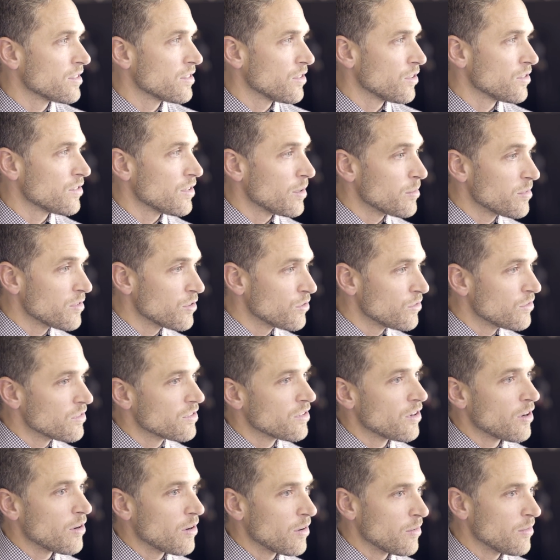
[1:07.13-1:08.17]
So some
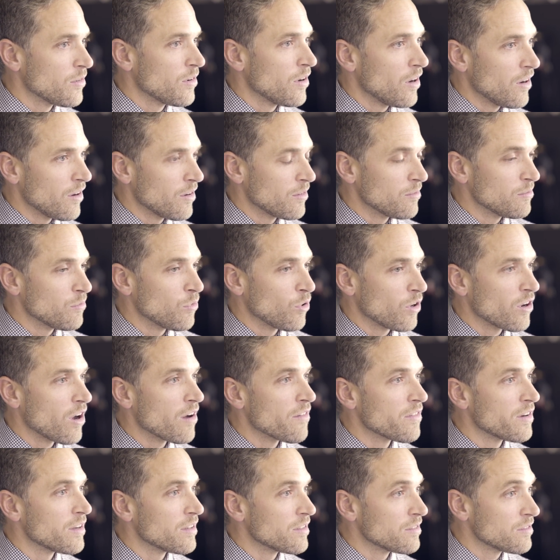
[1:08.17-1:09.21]
students are, are
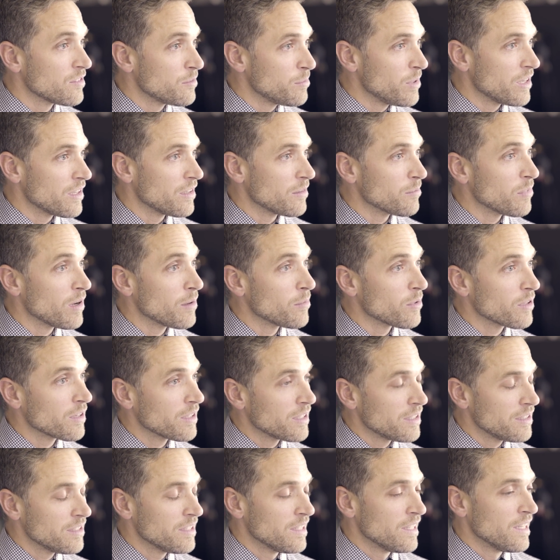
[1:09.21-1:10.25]
more confident speaking
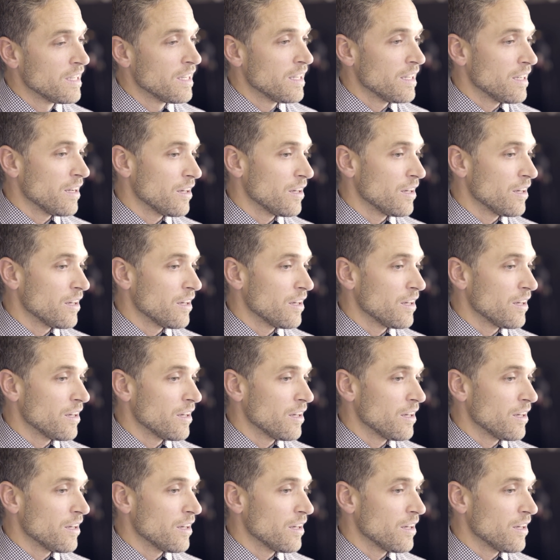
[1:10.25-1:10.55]
publicly,